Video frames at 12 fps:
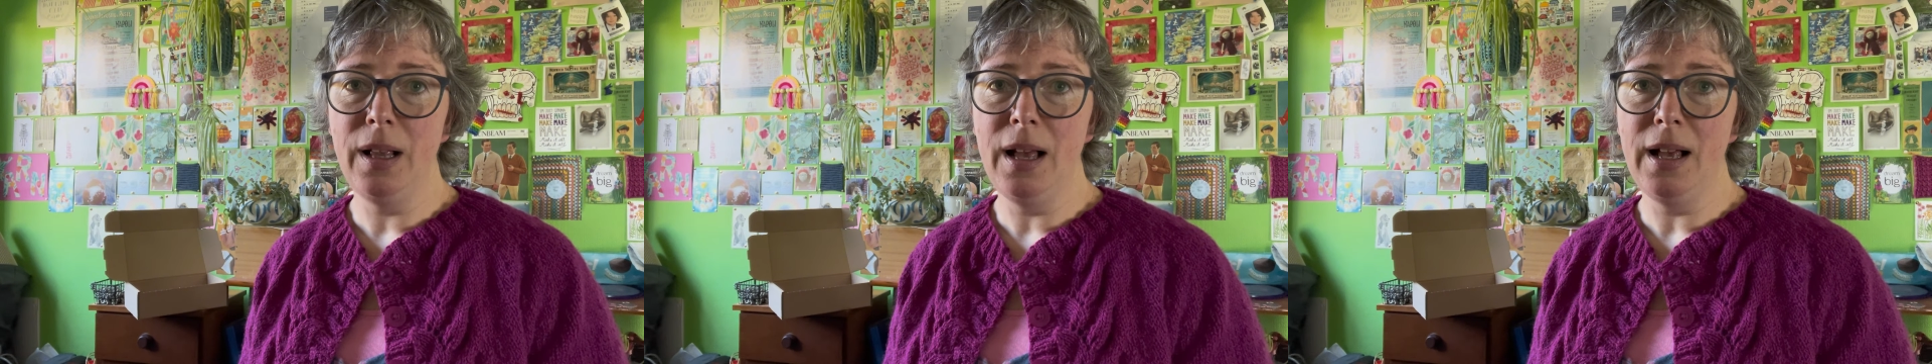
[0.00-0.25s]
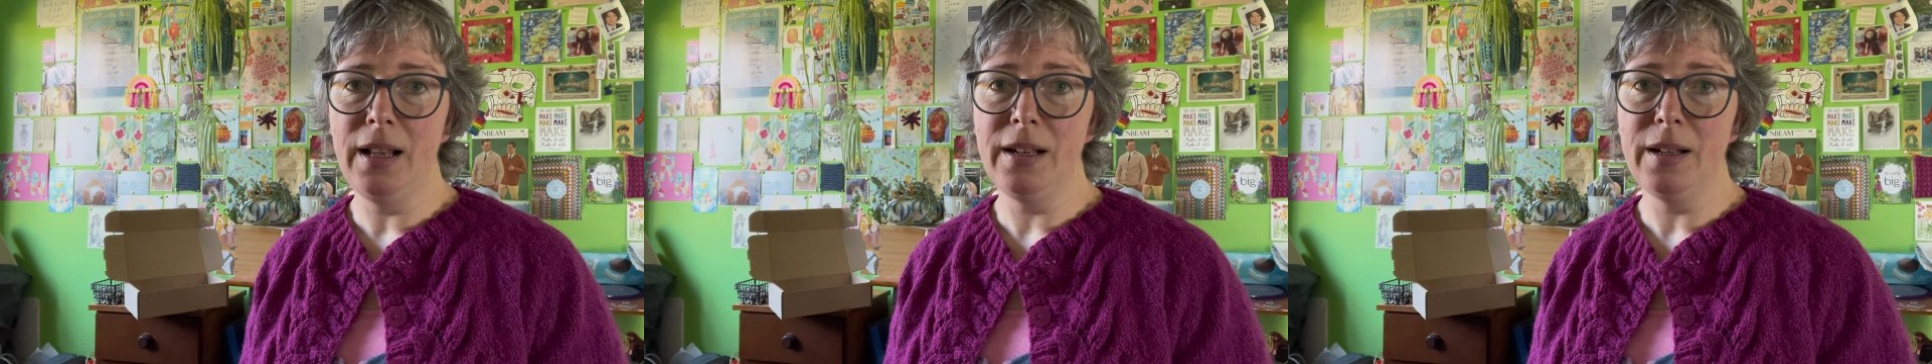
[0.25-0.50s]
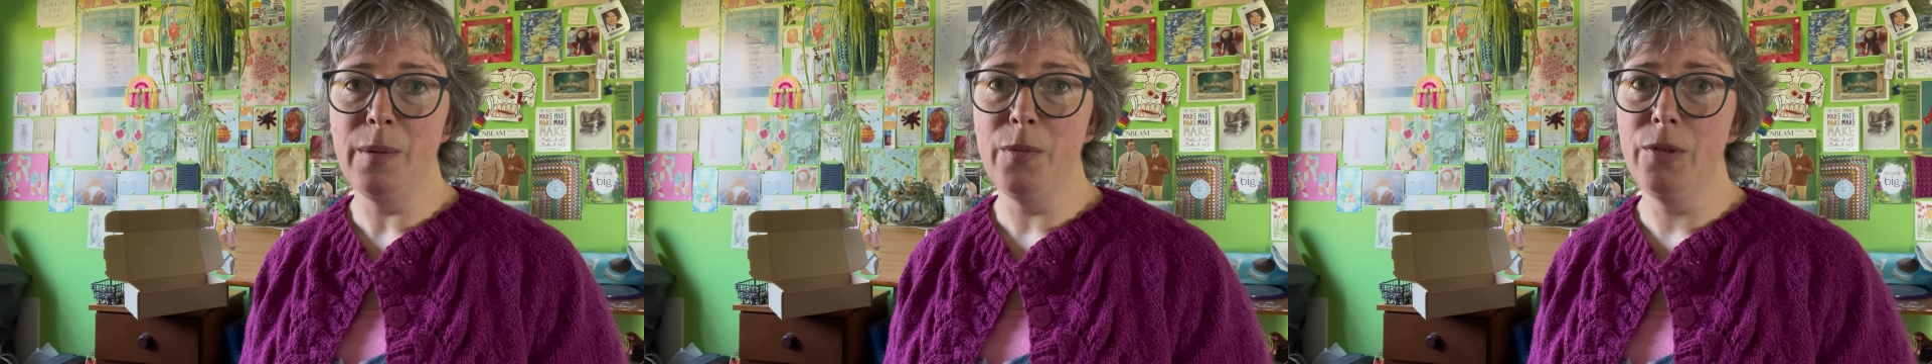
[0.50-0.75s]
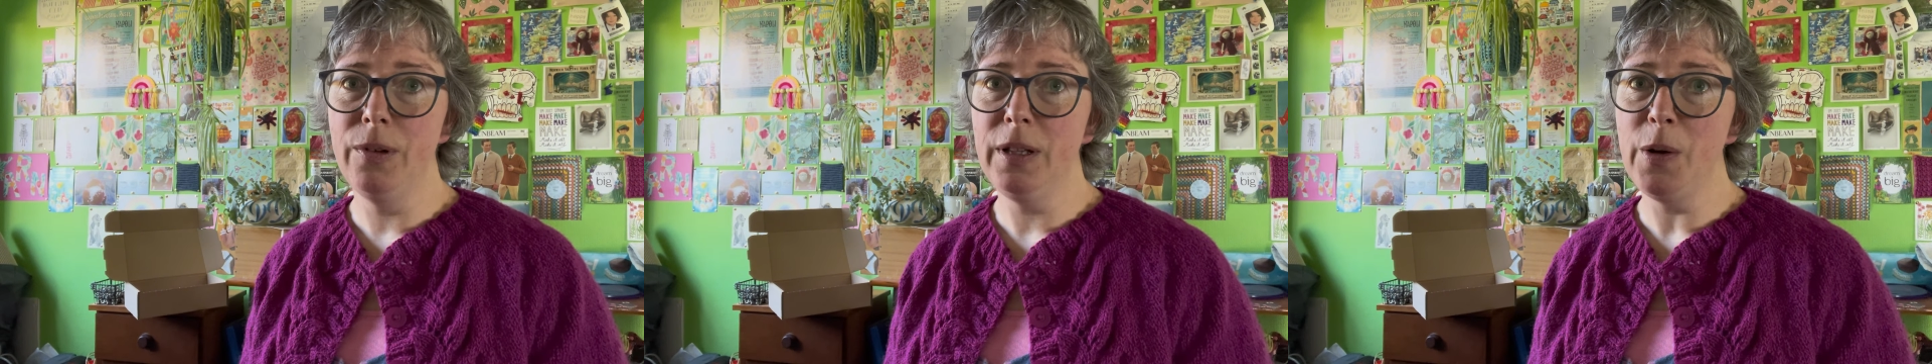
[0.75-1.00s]
and I'm
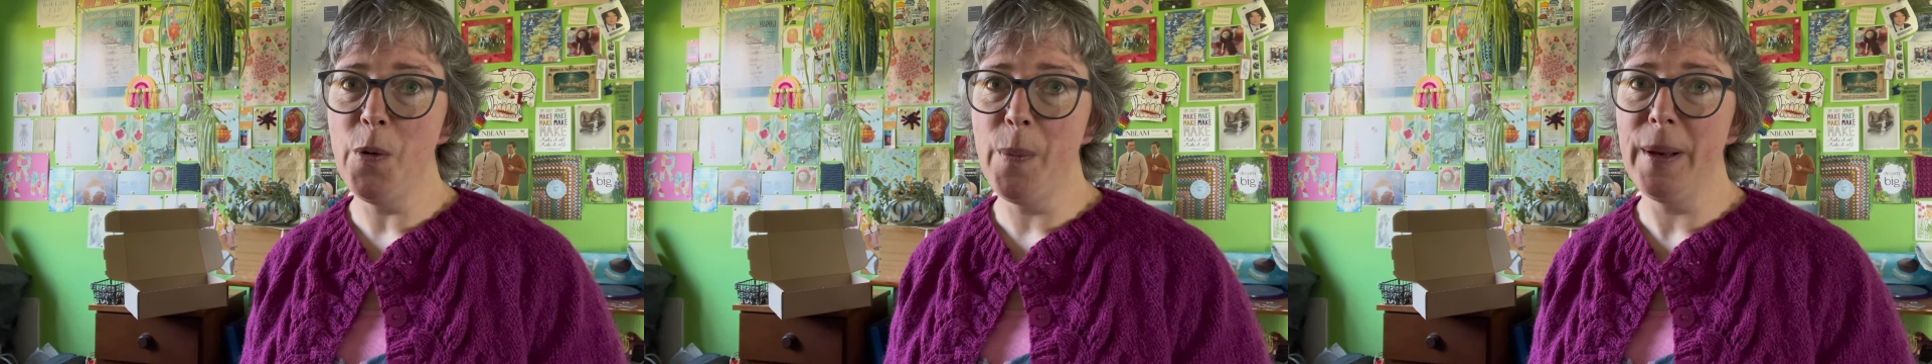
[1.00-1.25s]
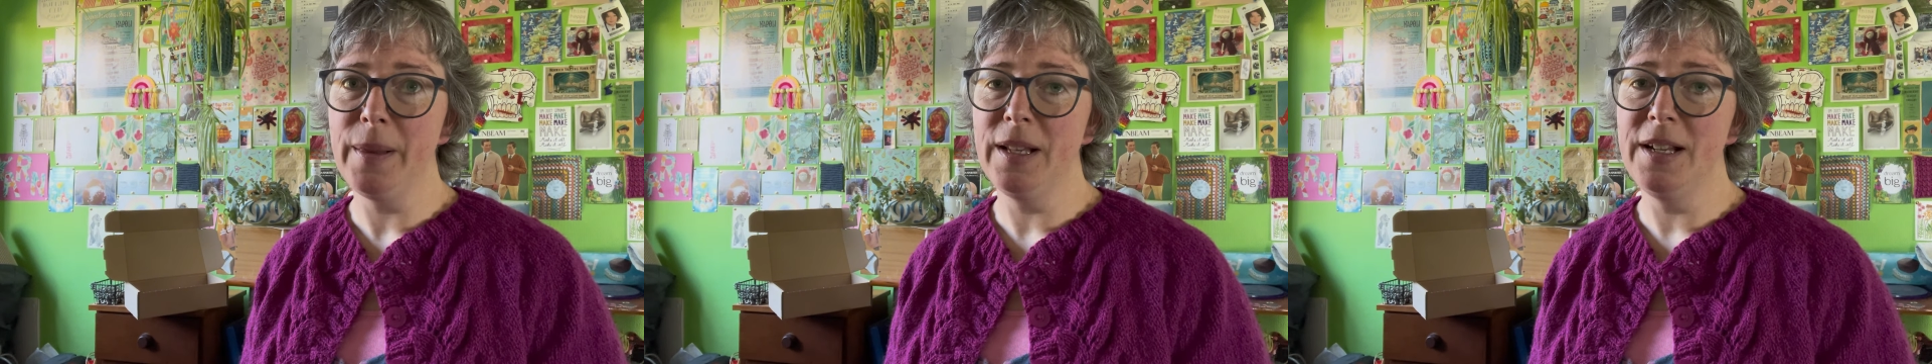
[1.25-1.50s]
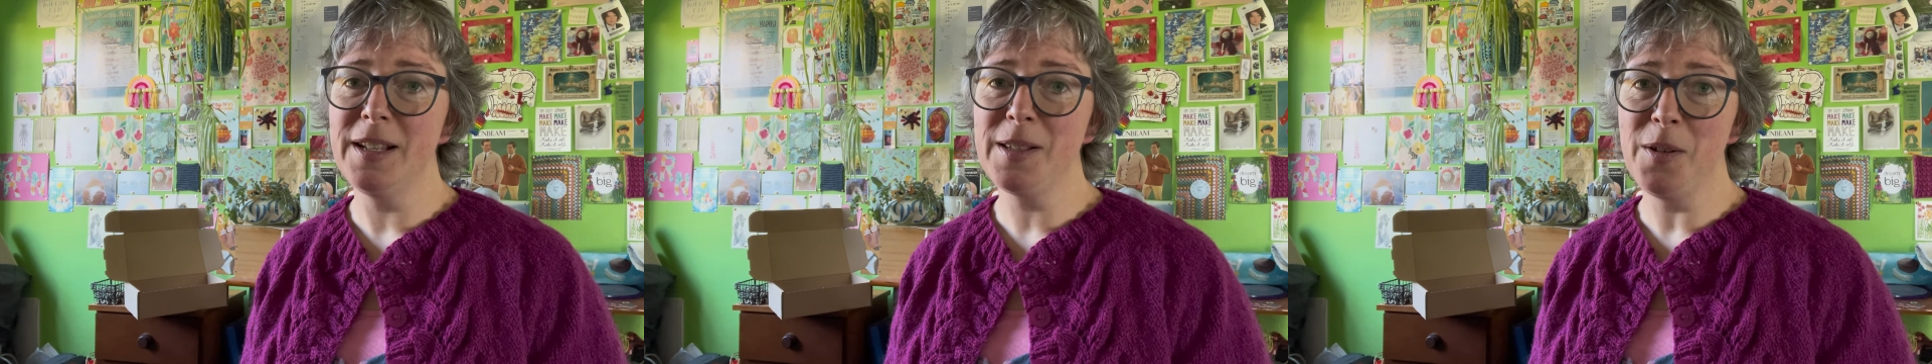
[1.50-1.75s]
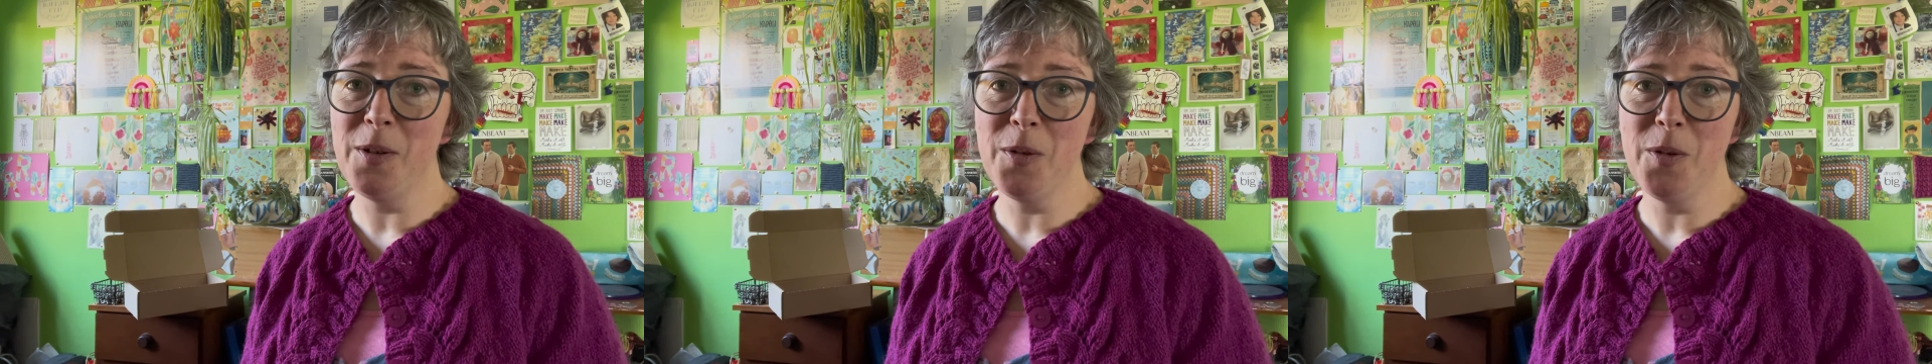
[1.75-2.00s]
really hoping that it does
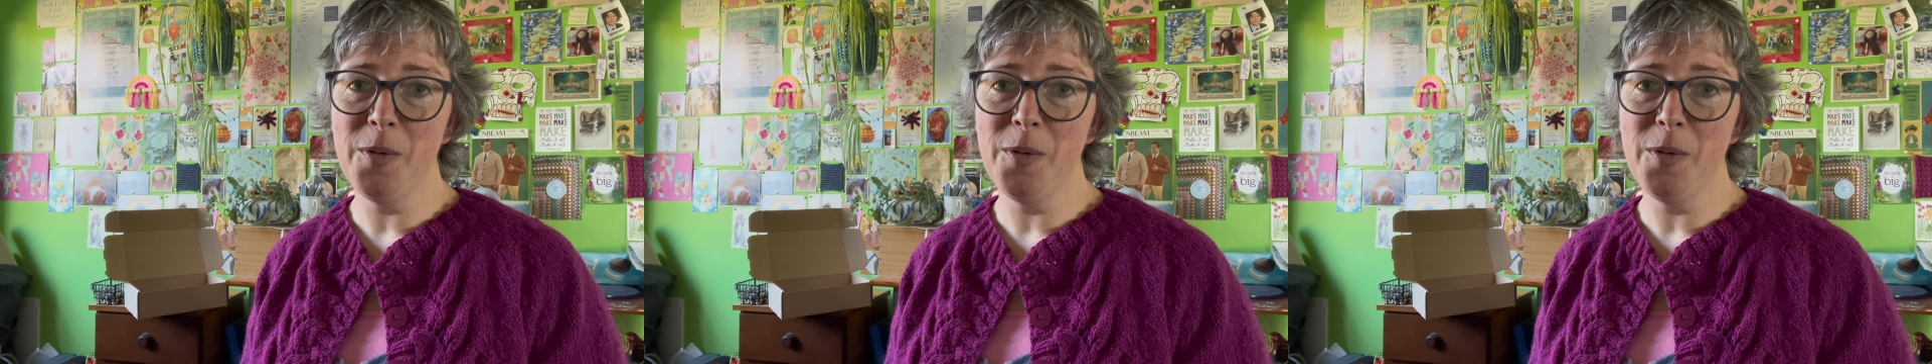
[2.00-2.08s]
all go